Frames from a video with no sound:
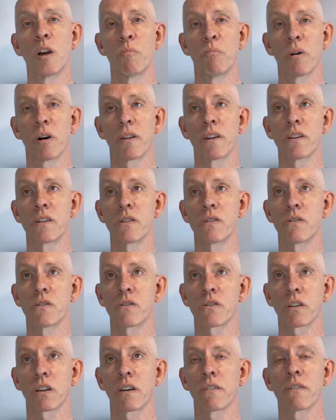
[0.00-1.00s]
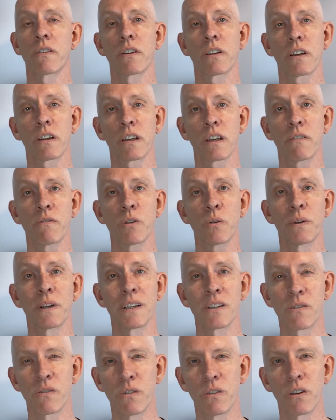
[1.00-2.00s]
But this is just to give you an
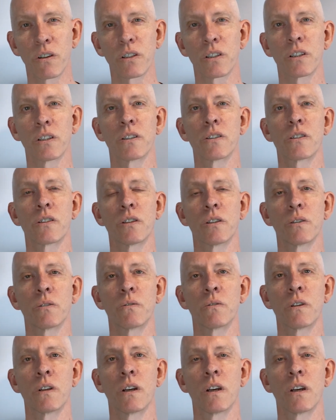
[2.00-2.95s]
introduction to